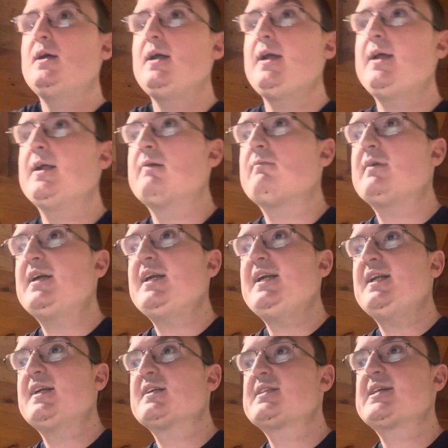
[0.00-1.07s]
I'm wanting
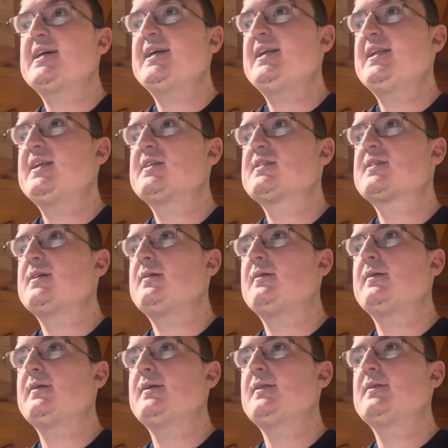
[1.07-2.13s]
to take this
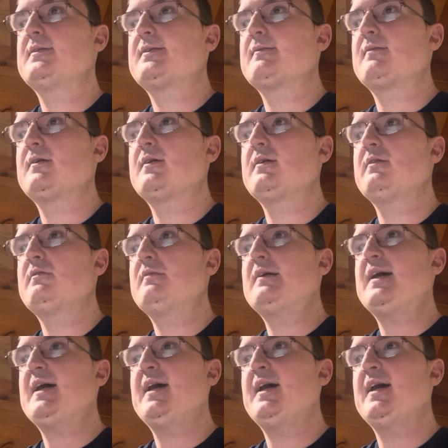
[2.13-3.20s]
on
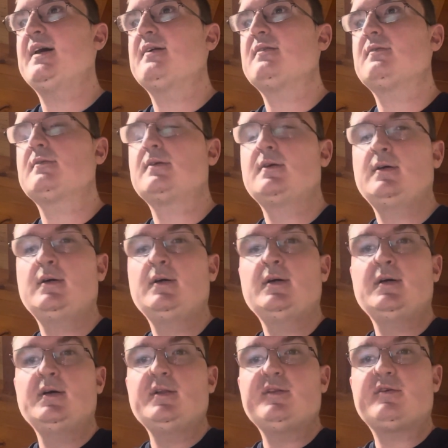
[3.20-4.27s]
throughout
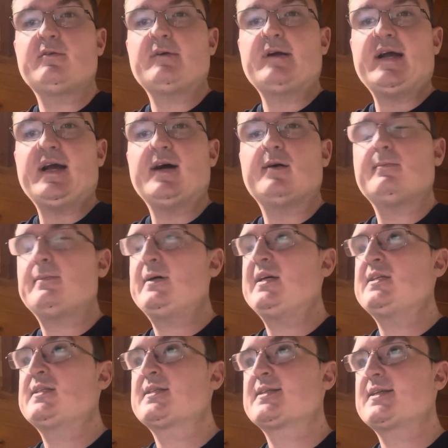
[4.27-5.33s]
my
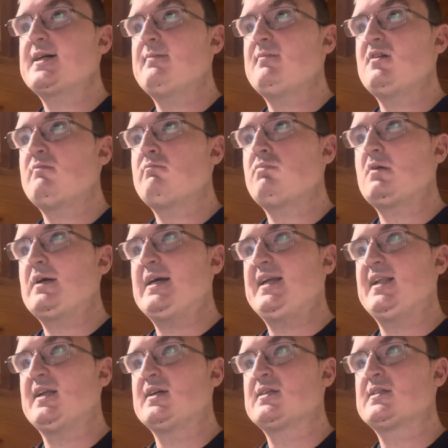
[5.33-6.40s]
summer break
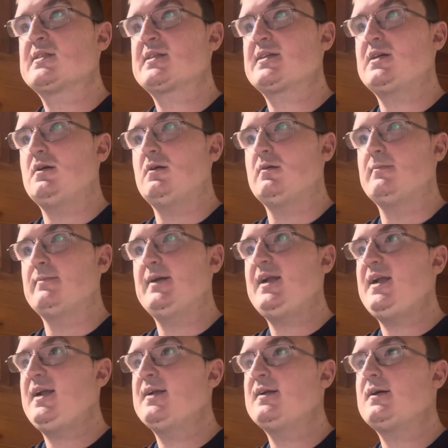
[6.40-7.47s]
this term.
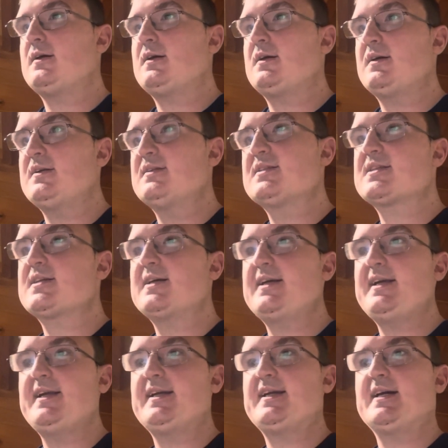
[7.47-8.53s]
And honestly,
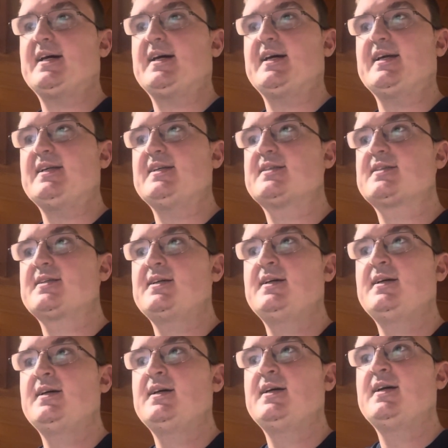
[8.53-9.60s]
you guys,
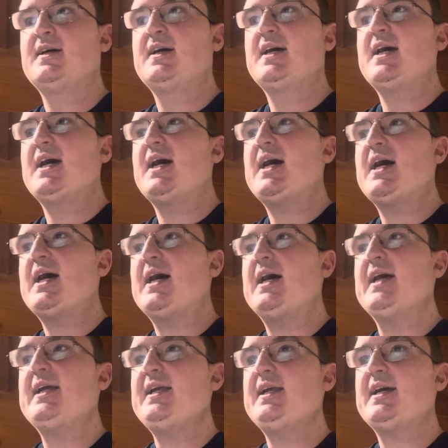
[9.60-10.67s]

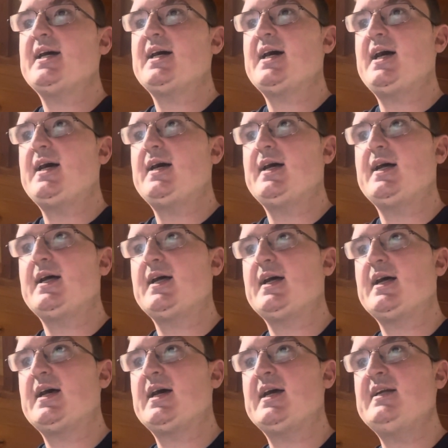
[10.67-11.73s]
I
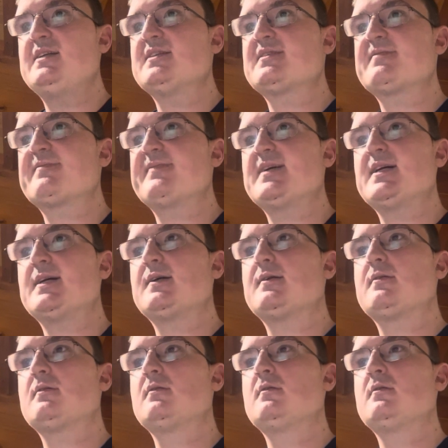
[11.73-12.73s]
just feel